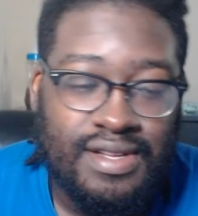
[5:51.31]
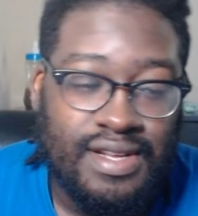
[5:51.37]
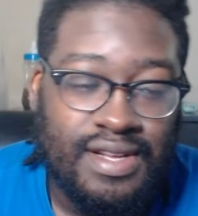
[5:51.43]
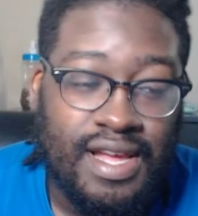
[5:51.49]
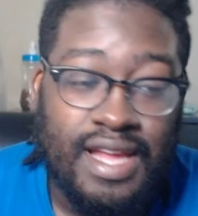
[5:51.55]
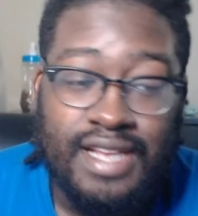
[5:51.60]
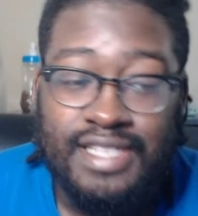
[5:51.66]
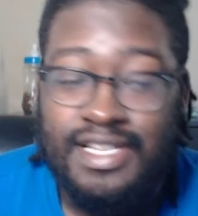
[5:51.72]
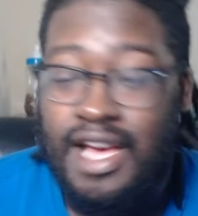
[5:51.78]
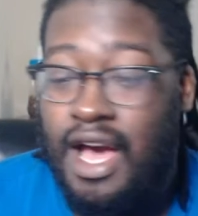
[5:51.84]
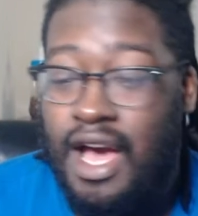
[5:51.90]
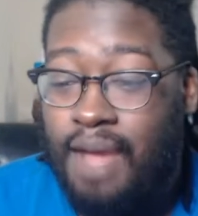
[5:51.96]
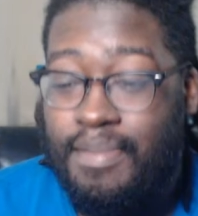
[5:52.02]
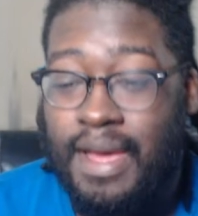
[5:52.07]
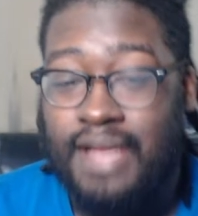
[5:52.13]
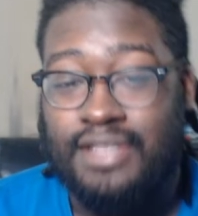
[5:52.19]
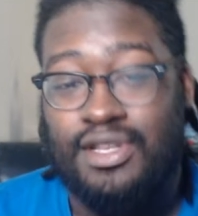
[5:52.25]
Got his car
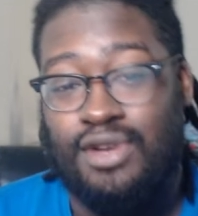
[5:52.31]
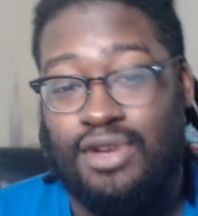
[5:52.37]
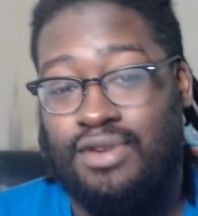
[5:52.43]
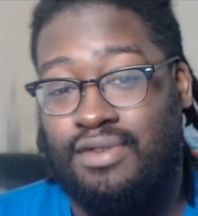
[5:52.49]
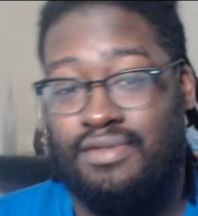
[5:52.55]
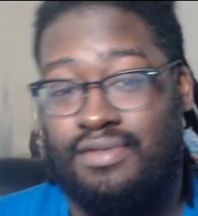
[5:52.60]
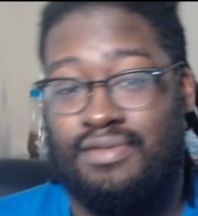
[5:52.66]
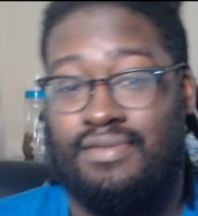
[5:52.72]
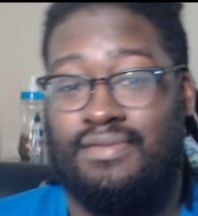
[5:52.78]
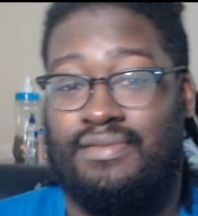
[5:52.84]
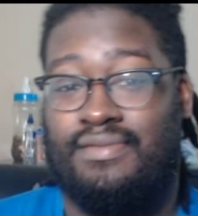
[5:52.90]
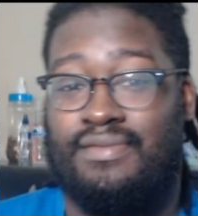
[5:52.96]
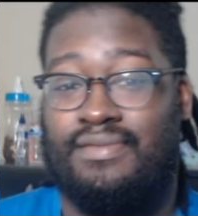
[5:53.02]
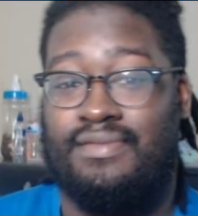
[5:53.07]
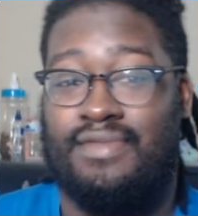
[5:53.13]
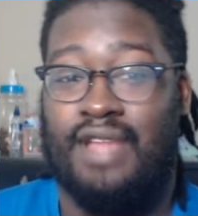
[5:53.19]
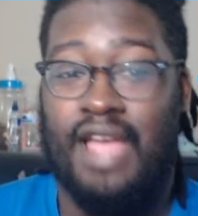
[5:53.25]
back though.
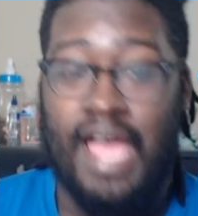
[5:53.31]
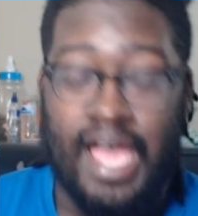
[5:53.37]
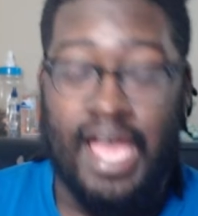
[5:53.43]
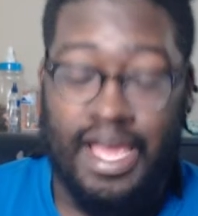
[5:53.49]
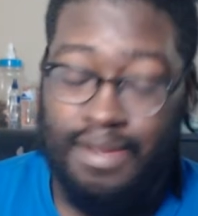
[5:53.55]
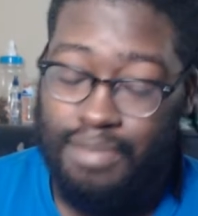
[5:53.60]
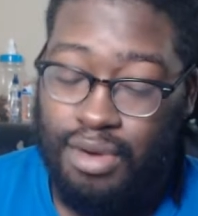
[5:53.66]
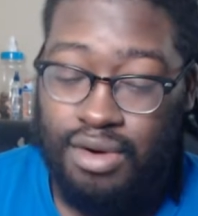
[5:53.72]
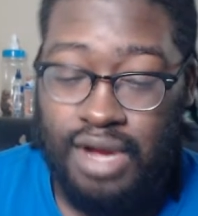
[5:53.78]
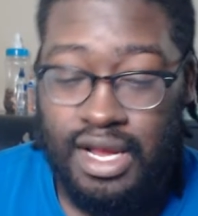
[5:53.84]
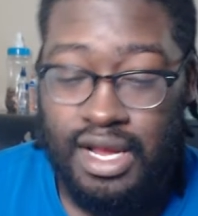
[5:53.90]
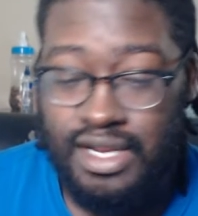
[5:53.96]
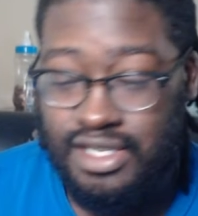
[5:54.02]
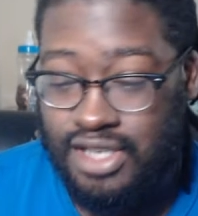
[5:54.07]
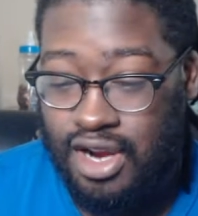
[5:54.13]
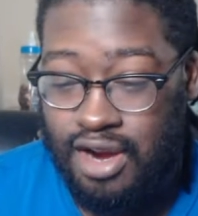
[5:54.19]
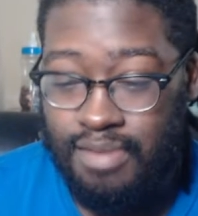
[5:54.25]
Hey, bro got
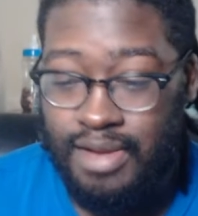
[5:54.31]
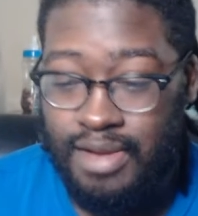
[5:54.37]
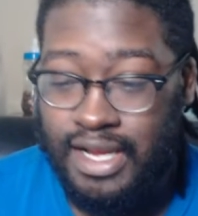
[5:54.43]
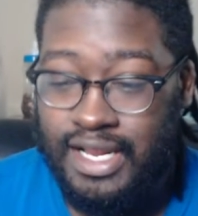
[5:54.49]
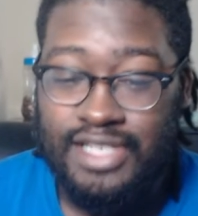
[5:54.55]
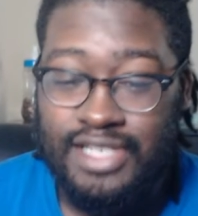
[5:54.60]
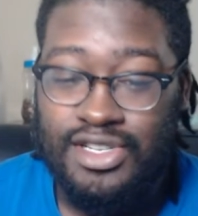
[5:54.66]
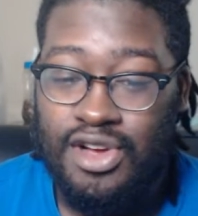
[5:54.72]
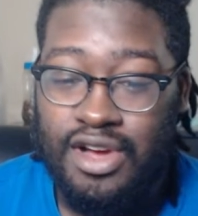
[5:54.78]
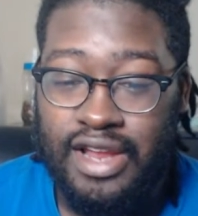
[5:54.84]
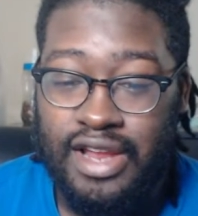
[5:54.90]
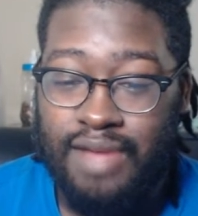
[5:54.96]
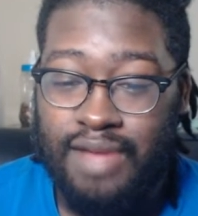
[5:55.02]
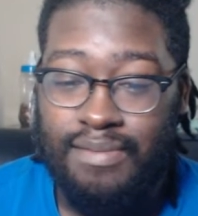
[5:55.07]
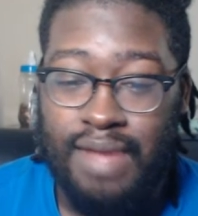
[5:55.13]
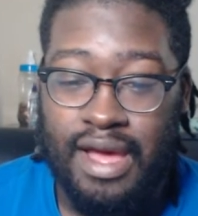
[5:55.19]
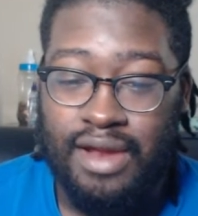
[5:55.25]
his car back. That's all
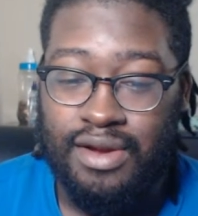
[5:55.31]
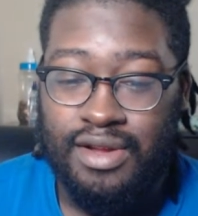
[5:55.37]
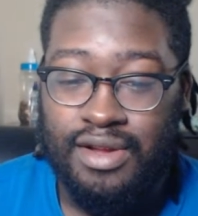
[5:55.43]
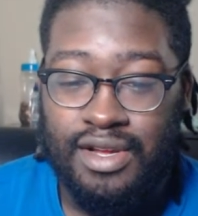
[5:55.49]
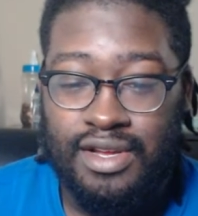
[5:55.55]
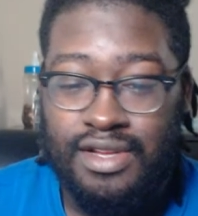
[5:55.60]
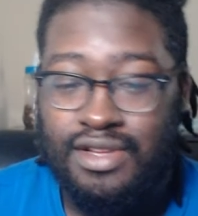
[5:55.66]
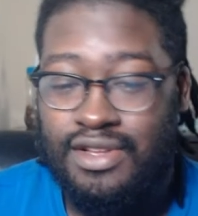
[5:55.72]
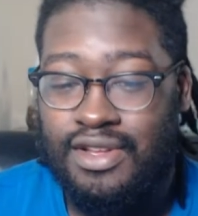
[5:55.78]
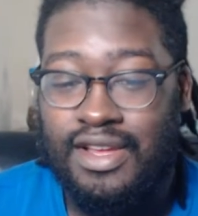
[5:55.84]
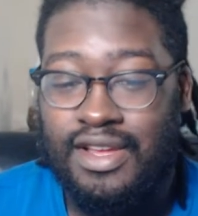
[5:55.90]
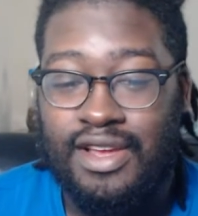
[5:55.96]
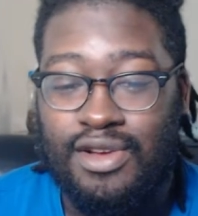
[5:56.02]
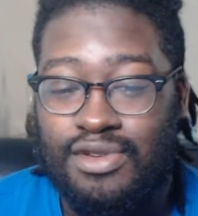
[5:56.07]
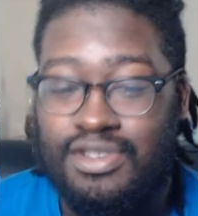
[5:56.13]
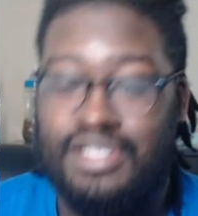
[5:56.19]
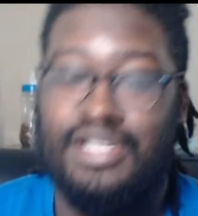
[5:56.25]
that matter. ain't
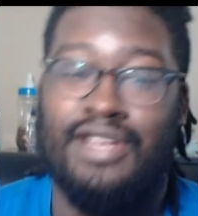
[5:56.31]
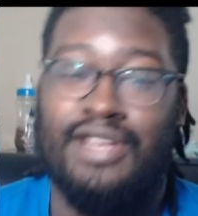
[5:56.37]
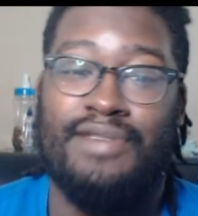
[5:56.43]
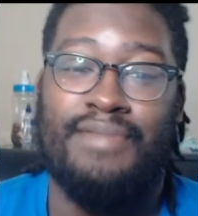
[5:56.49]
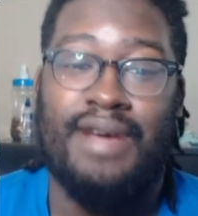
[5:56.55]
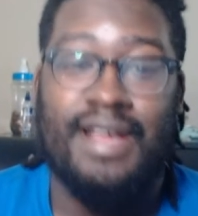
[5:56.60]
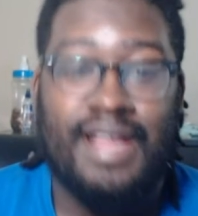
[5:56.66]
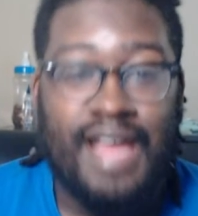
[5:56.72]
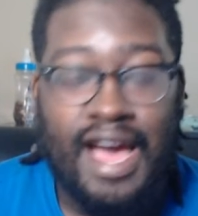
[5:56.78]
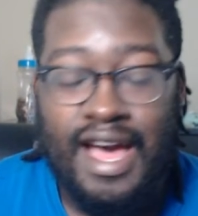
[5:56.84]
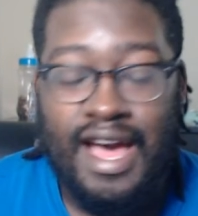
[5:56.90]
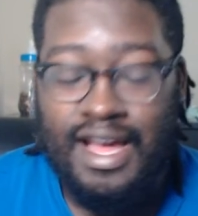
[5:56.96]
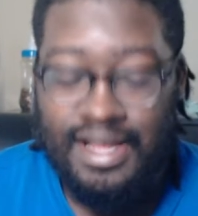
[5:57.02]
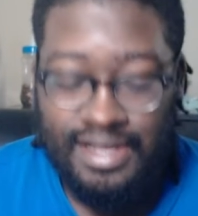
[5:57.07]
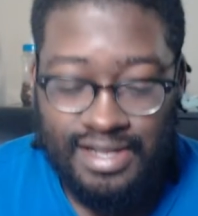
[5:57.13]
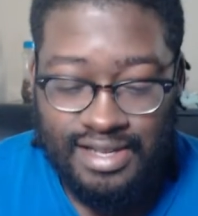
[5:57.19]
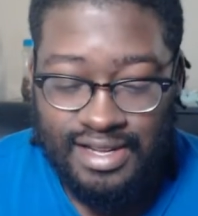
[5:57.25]
gonna steal my
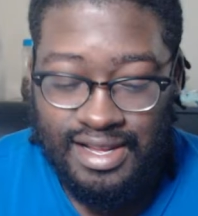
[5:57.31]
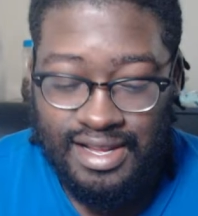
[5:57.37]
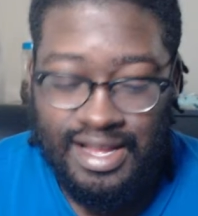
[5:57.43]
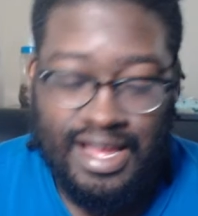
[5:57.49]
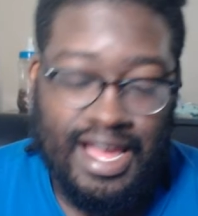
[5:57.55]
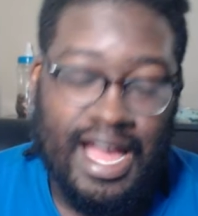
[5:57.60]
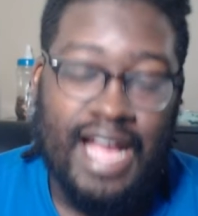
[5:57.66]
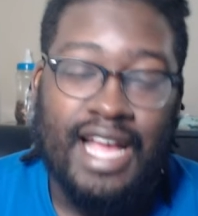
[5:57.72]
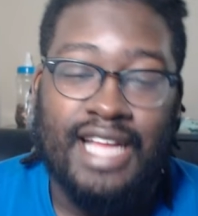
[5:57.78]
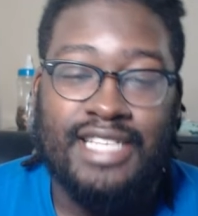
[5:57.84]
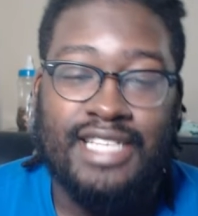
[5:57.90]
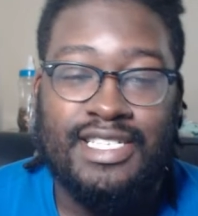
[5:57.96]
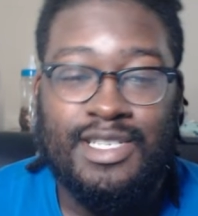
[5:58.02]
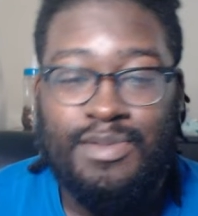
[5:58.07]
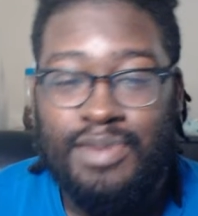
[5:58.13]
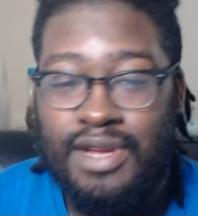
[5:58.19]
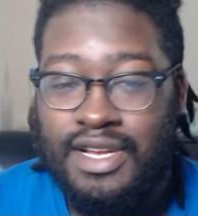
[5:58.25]
car. I got
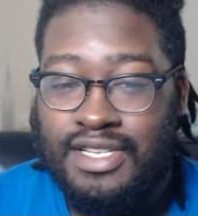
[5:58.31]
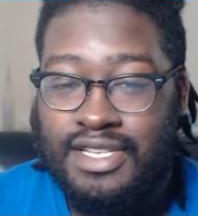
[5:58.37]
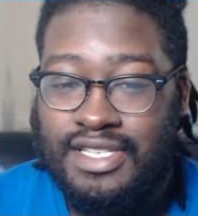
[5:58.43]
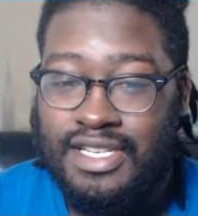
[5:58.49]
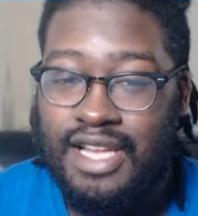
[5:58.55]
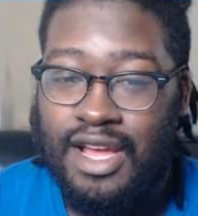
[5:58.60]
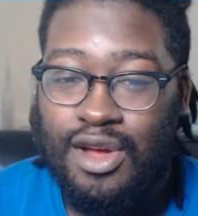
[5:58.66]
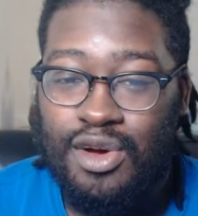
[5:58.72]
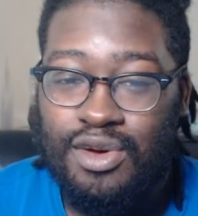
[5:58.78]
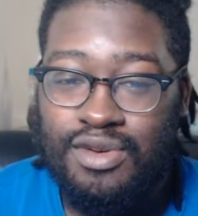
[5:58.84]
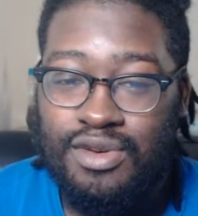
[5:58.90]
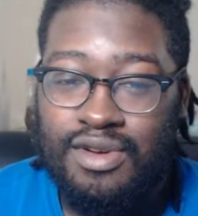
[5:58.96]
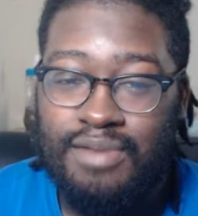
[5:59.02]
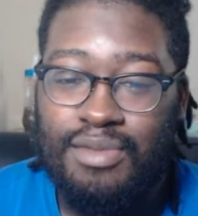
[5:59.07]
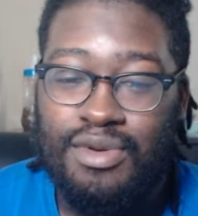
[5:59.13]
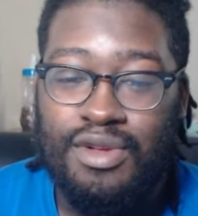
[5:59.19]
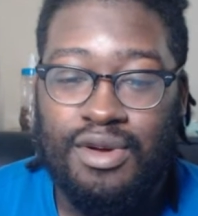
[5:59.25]
GPS in that hole.
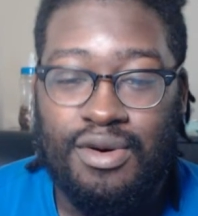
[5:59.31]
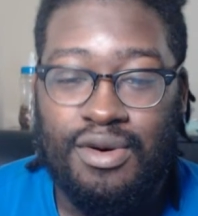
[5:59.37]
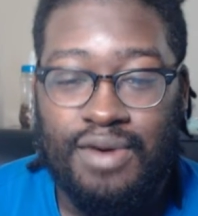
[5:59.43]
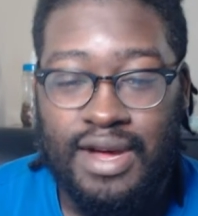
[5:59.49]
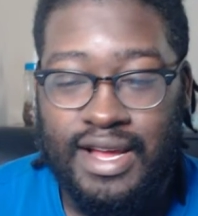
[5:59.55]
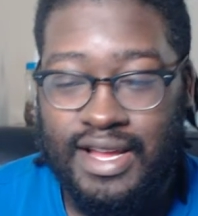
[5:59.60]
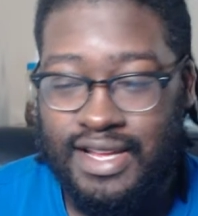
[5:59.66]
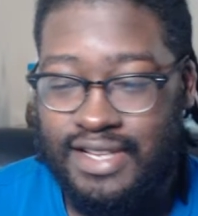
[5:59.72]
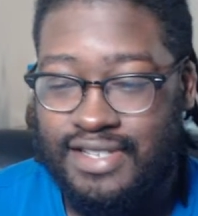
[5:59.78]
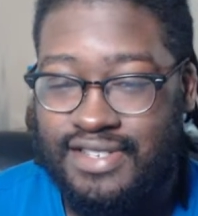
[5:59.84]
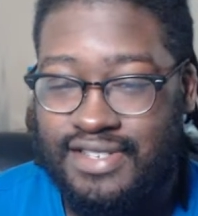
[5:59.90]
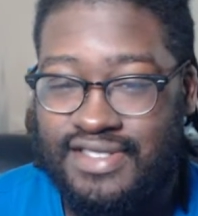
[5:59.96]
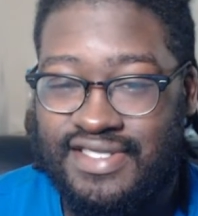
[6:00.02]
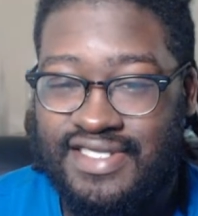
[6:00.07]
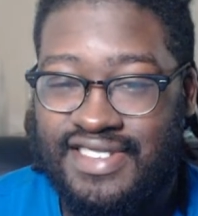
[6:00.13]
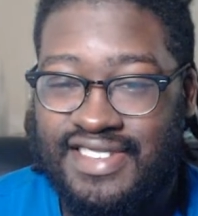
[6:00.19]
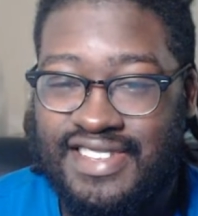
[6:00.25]
I'm on your ass.
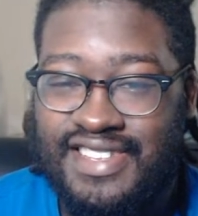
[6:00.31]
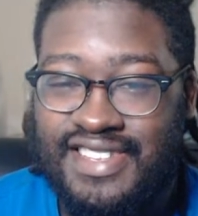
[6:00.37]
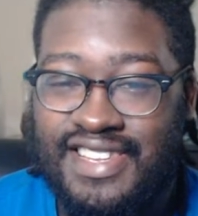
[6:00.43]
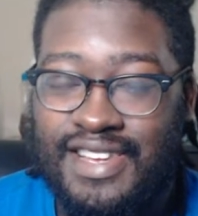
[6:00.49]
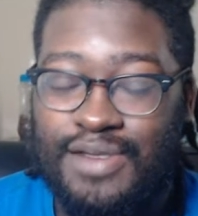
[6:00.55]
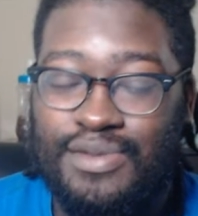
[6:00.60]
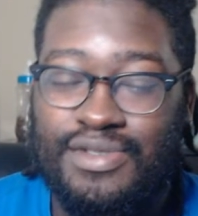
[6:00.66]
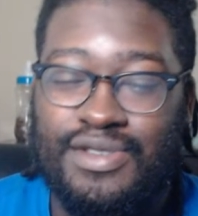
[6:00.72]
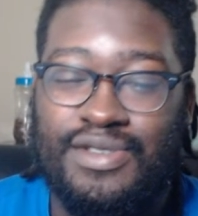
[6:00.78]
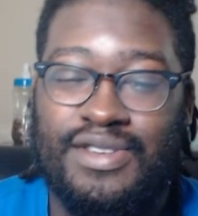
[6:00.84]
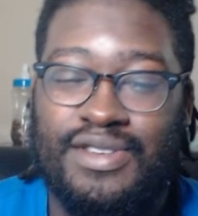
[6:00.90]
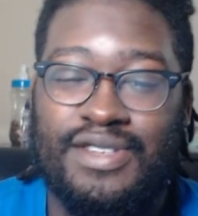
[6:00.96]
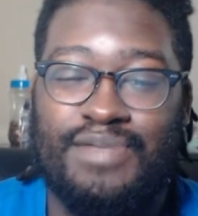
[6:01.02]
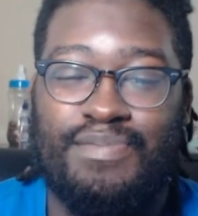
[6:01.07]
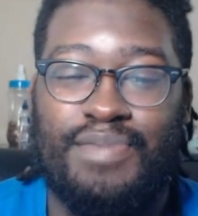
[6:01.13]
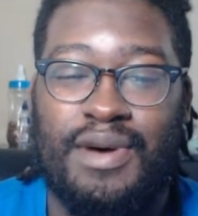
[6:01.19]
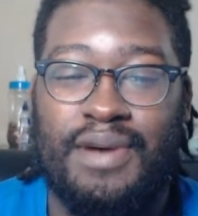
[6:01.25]
Nigga was on
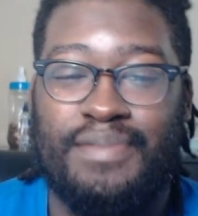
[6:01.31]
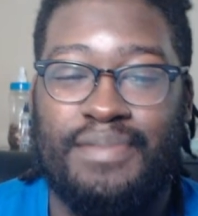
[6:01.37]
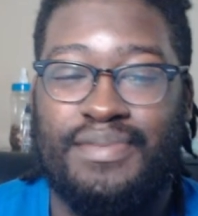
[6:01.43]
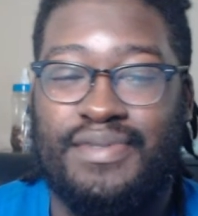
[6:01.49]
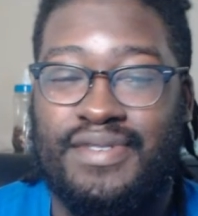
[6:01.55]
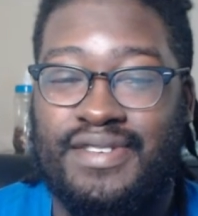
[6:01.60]
this bumper.